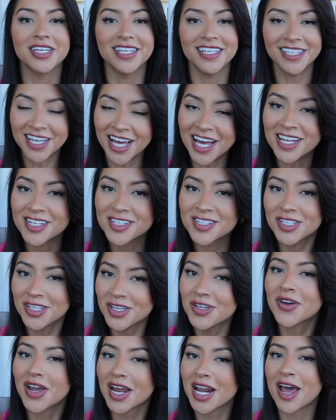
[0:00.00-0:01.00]
Yes,
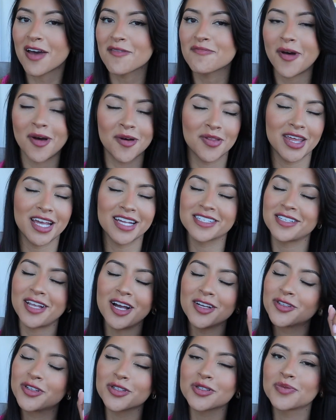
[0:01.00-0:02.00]
you can have both. It's
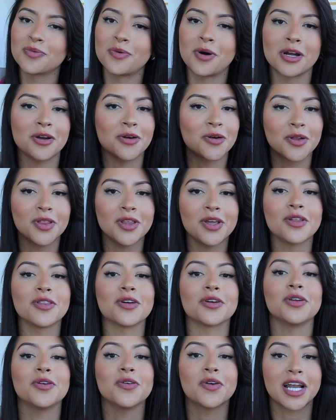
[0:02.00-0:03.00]
not just one or the
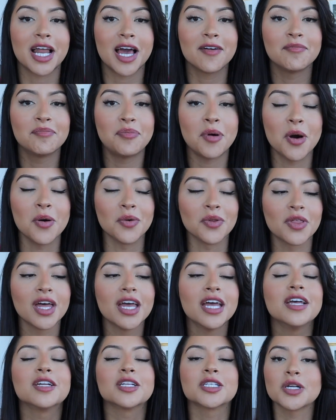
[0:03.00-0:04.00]
other. You can have both.
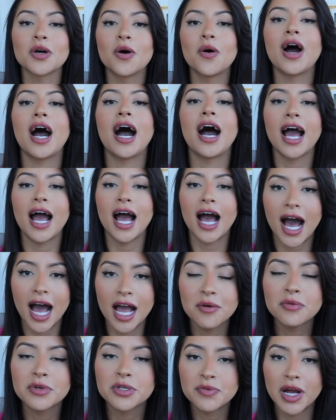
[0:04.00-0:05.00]
So
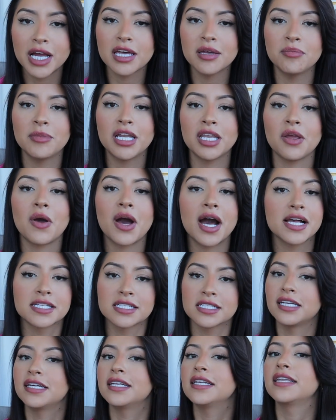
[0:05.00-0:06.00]
I would recommend you
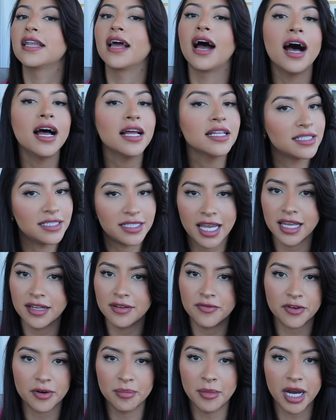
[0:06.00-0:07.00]
guys to not
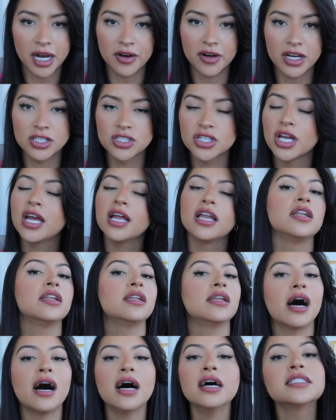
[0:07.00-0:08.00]
date for marriage,
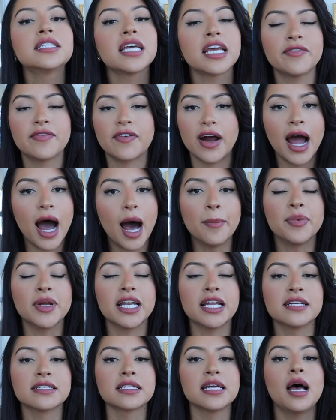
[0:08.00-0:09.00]
not date for
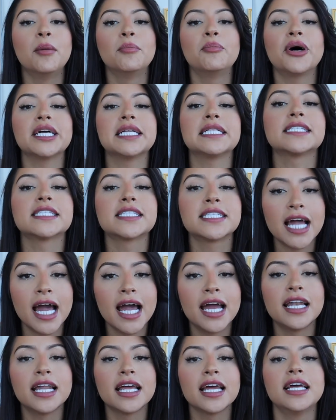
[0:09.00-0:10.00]
happiness, but
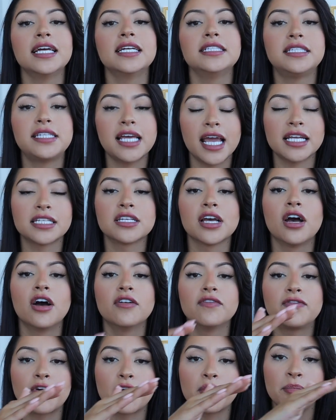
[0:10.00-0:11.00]
instead date
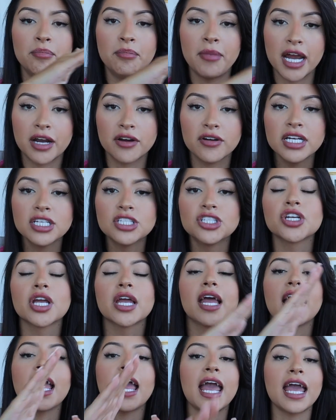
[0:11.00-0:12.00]
for marriage
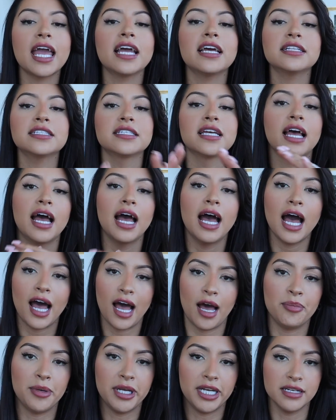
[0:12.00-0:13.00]
and
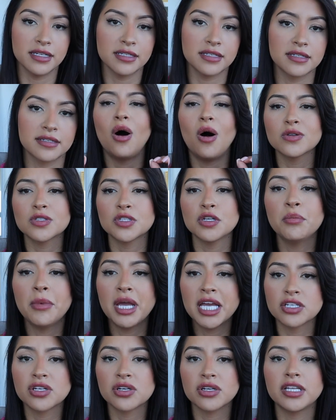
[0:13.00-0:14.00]
happiness. Also,
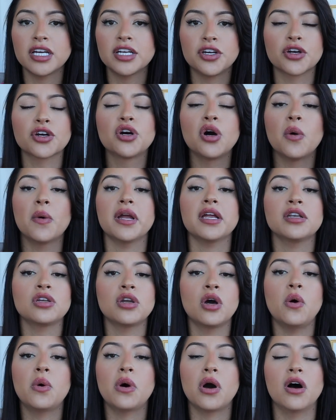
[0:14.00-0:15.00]
make sure that you're going
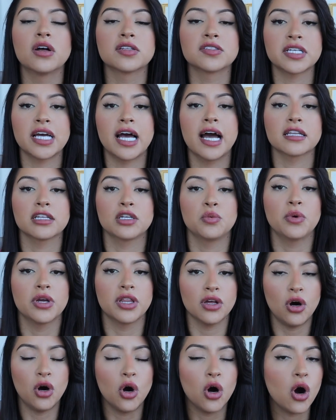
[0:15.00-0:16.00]
no contact
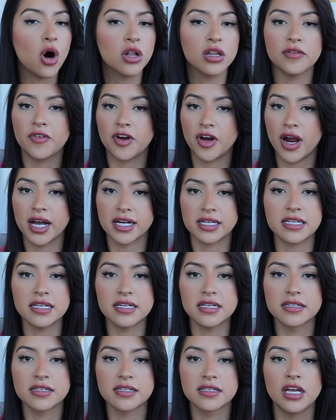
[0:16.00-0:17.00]
with all of your
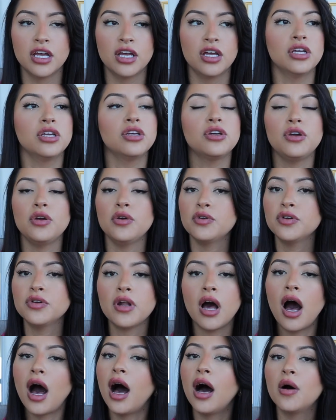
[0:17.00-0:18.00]
exes. You do
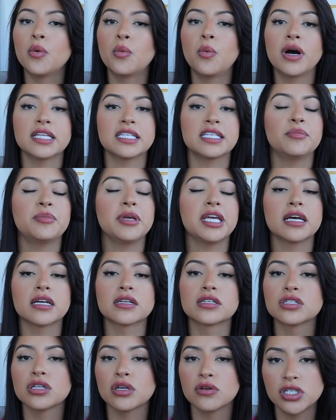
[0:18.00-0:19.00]
not want to be
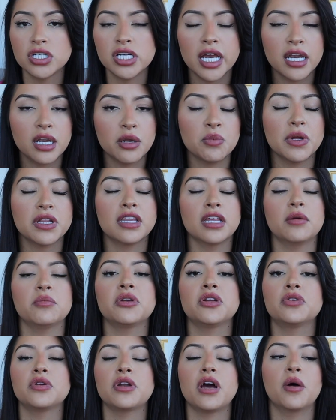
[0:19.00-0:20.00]
associated with them.
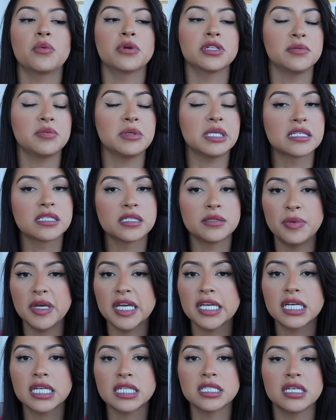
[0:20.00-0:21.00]
You do not want to be
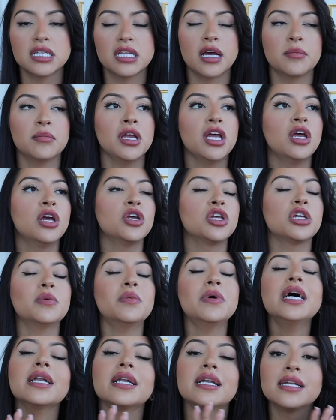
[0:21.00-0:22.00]
speaking to them. You
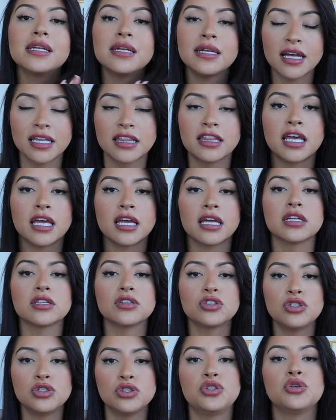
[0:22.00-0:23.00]
want nothing
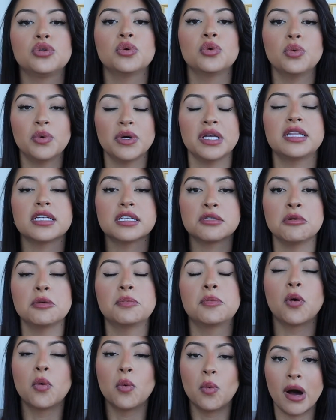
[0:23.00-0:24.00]
to do with these
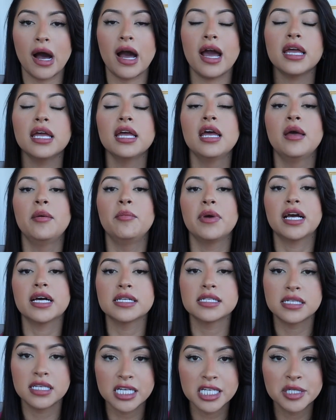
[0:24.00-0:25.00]
people. Why?
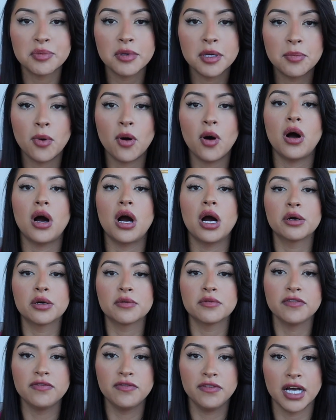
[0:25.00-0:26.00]
Because these people are
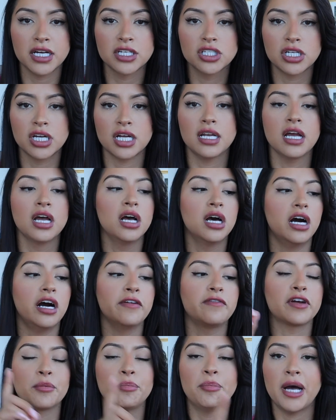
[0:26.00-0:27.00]
a reflection
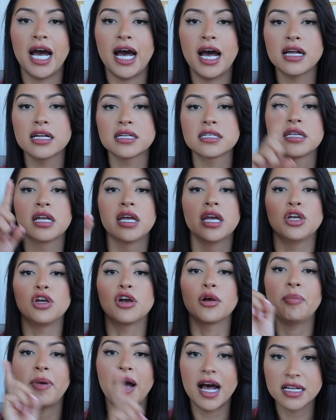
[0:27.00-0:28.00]
of your
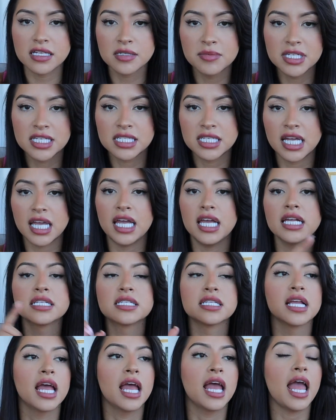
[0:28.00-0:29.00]
past
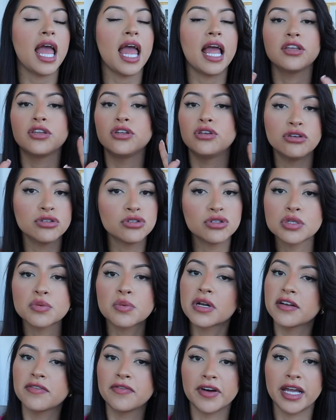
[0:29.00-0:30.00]
mistakes, and you just
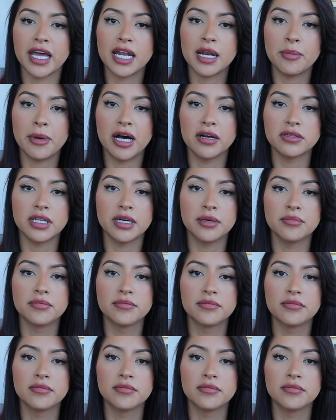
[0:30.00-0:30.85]
want to forget about them.